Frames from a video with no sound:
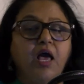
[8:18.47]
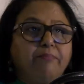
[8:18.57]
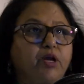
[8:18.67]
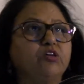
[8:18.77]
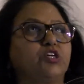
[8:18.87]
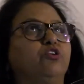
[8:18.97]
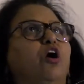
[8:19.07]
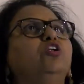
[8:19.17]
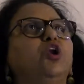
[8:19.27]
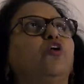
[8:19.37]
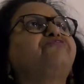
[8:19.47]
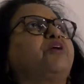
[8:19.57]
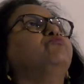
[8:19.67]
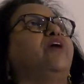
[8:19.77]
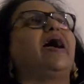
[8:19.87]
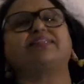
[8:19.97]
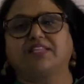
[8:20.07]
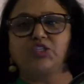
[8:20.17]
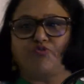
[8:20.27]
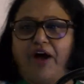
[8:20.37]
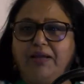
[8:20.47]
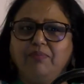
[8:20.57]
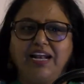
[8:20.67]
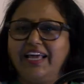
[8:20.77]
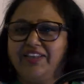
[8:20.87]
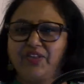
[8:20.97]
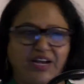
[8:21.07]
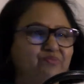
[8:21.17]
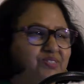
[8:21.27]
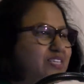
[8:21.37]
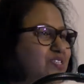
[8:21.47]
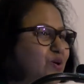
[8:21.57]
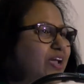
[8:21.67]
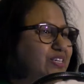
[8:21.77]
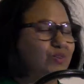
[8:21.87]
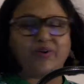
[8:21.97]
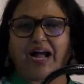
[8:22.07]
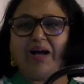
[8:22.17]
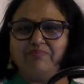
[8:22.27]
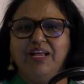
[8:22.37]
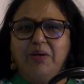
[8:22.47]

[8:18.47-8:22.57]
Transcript: because you don't know from where this 5 million dirhams is going to come